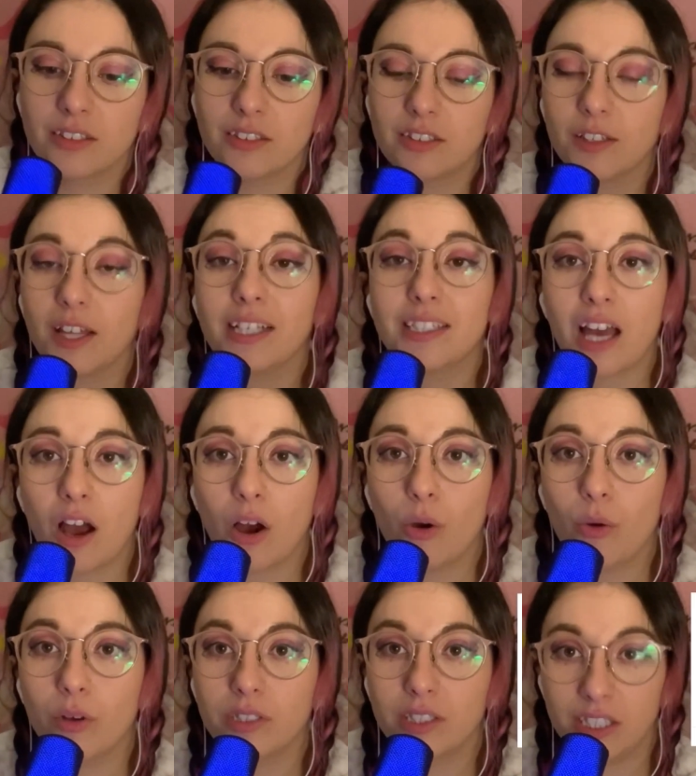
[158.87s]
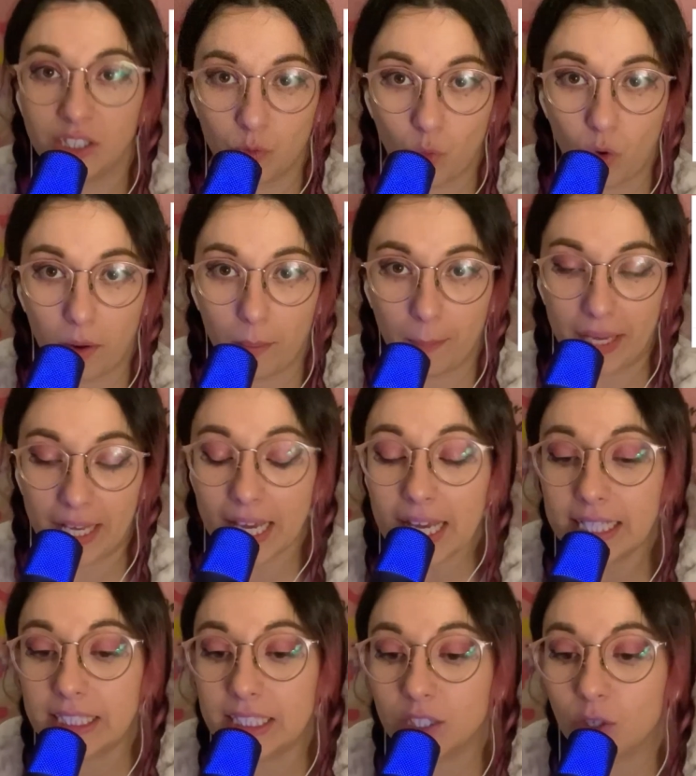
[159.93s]
So that's how season one
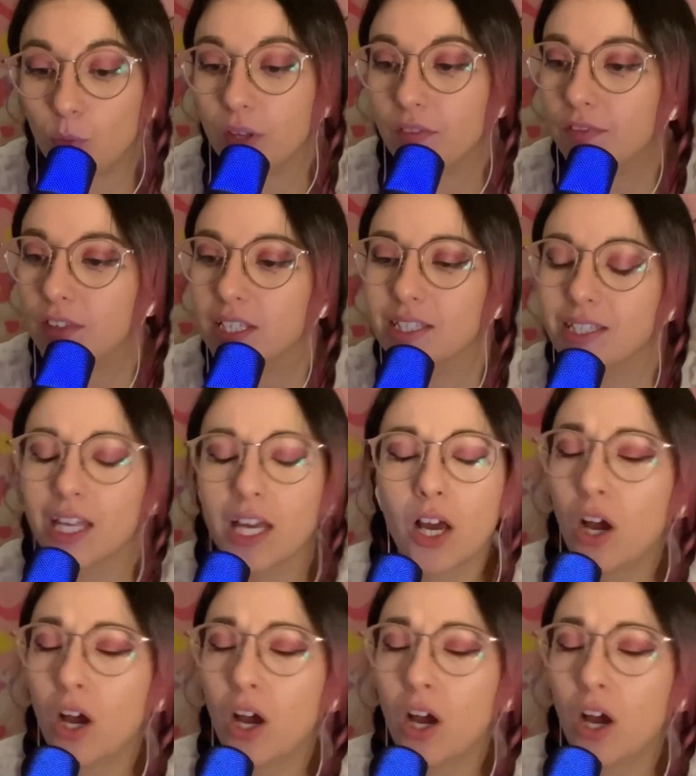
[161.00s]
begins, with this